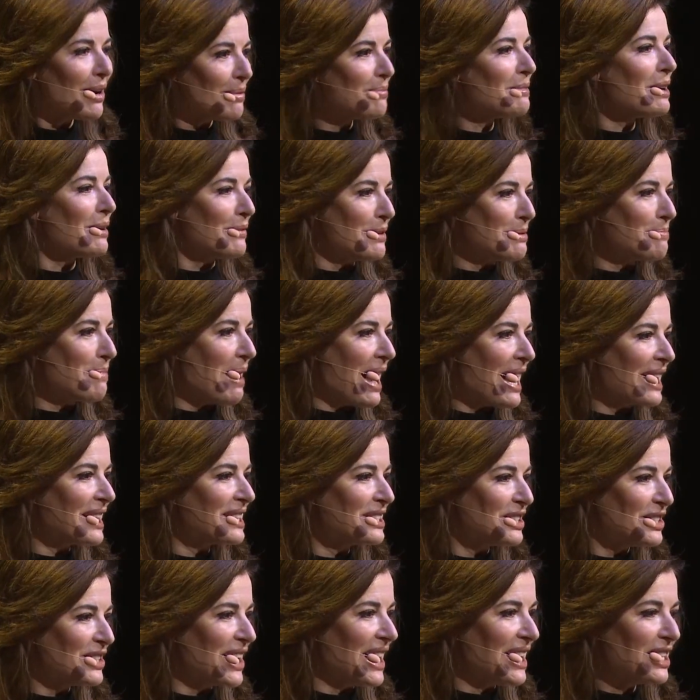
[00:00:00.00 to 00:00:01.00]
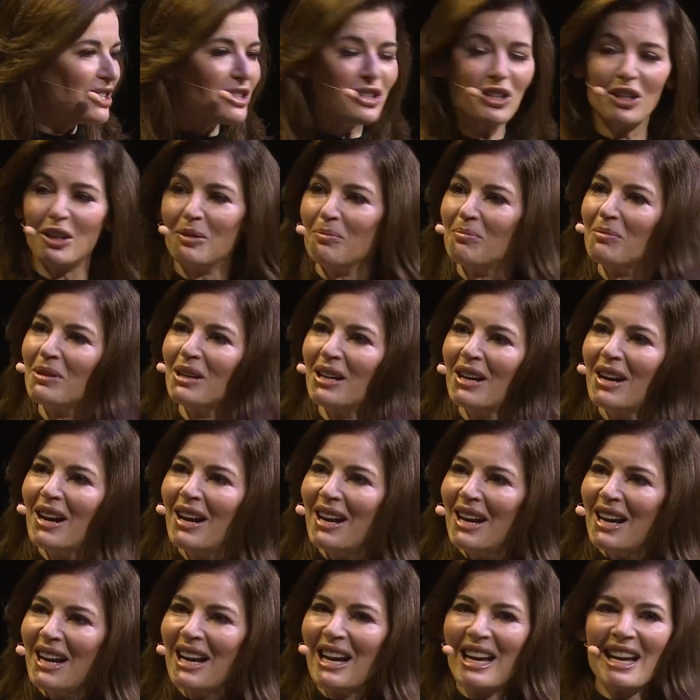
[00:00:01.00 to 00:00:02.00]
I'm coming back and saying to them,
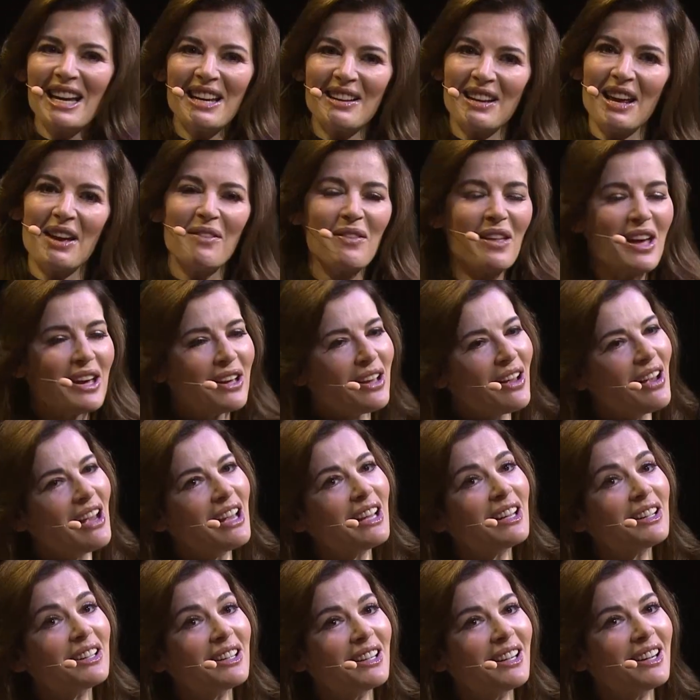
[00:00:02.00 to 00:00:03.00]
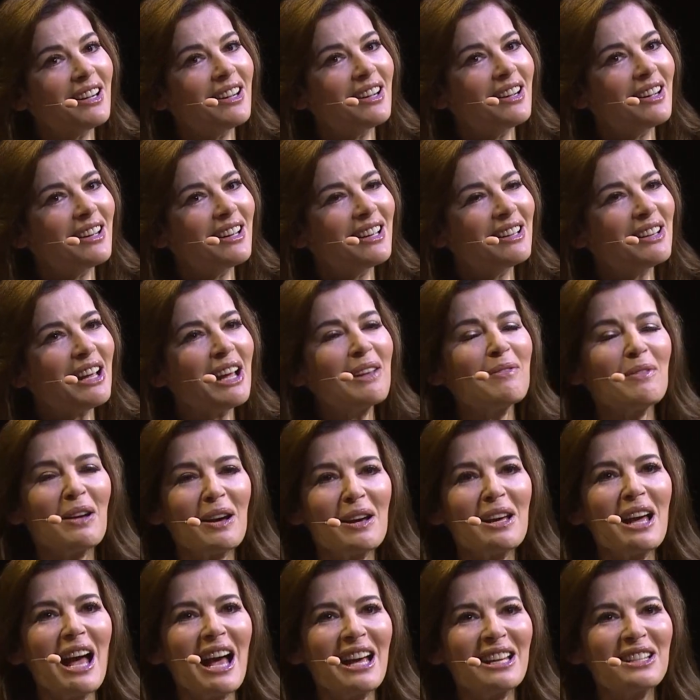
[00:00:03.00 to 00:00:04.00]
hey, and they're going,
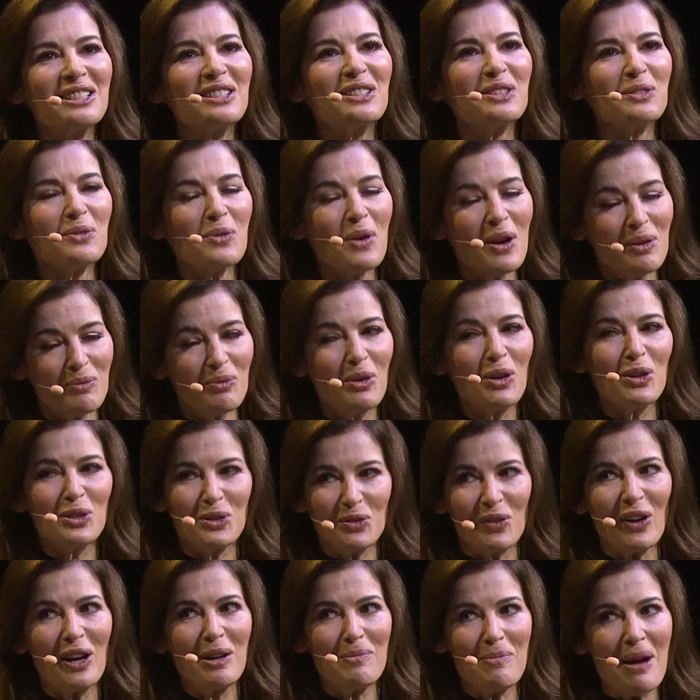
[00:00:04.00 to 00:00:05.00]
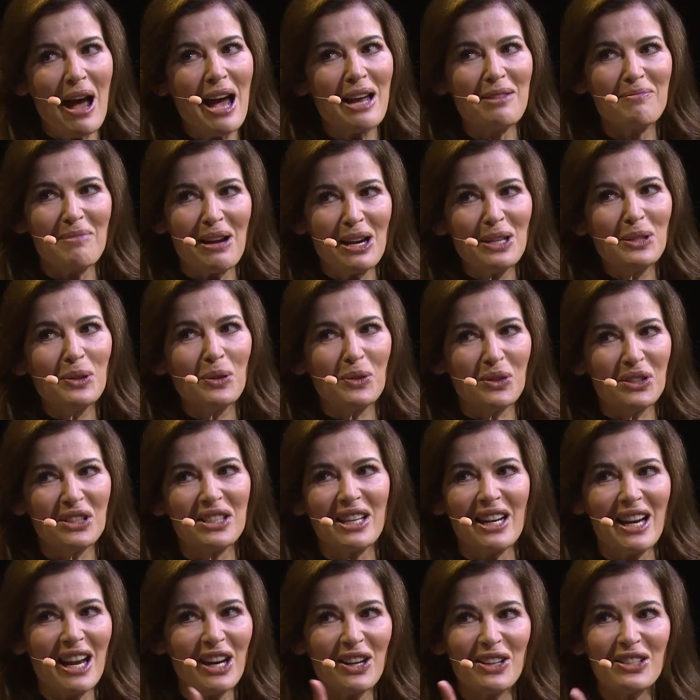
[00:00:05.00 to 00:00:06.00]
and one was very bad. My daughter
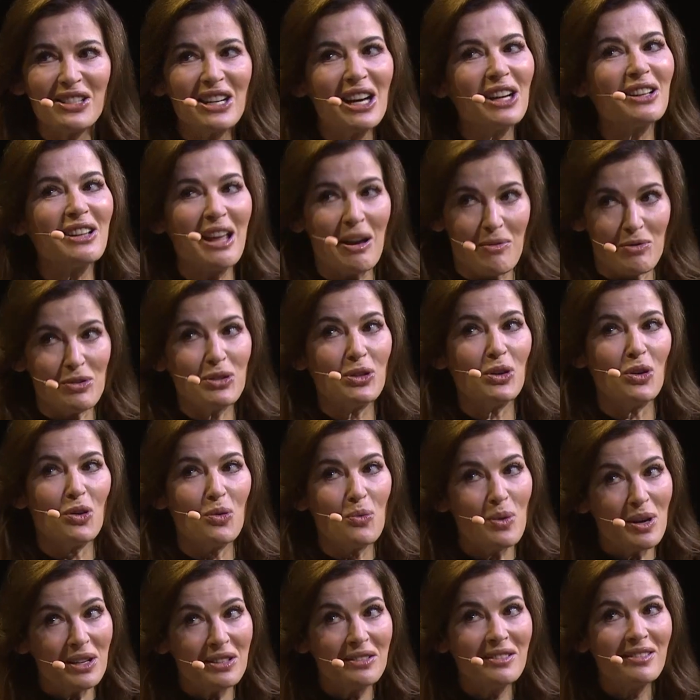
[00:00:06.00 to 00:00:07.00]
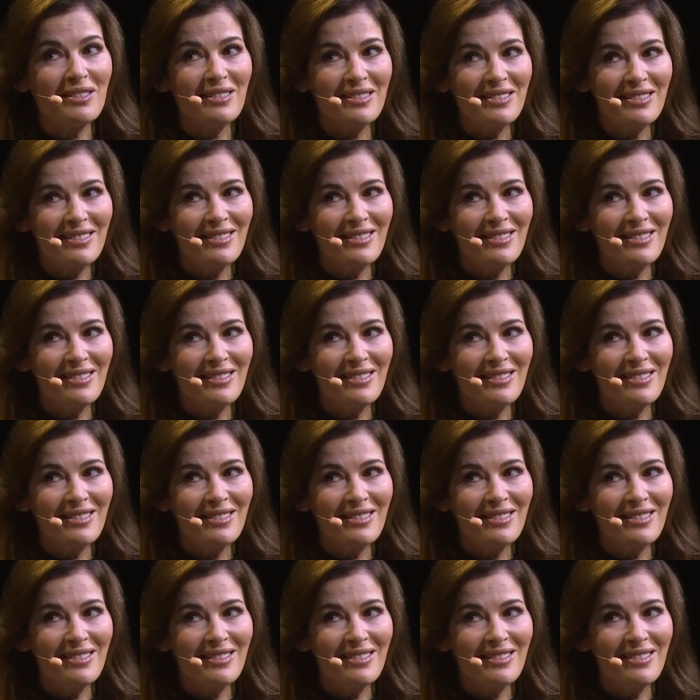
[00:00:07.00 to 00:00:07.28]
said, I could tell that was your one.